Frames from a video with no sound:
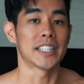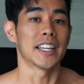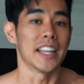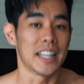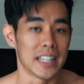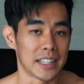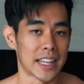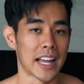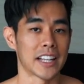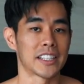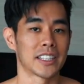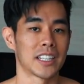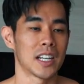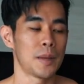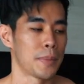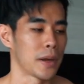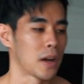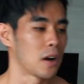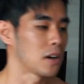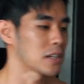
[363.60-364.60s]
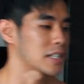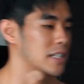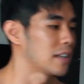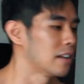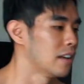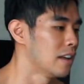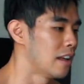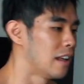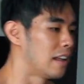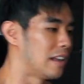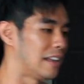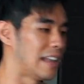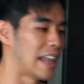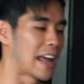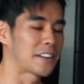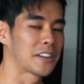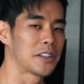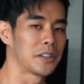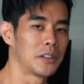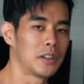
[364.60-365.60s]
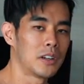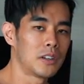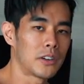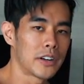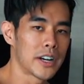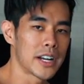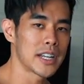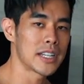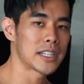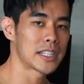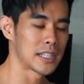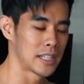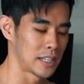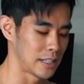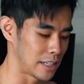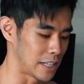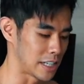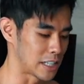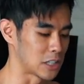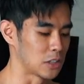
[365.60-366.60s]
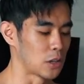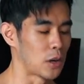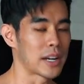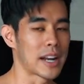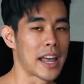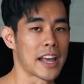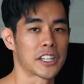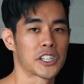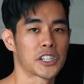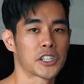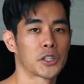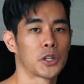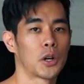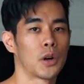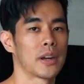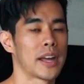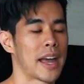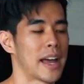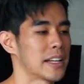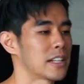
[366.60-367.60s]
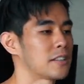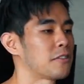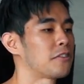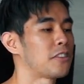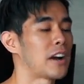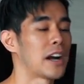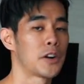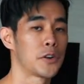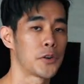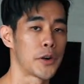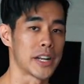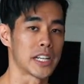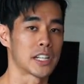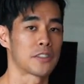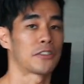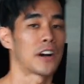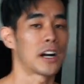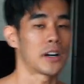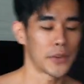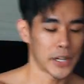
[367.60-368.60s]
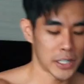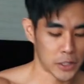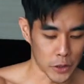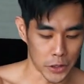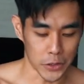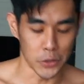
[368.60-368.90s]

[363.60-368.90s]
the intensity because lateral raise is not as strong as front raise. Front raise, you're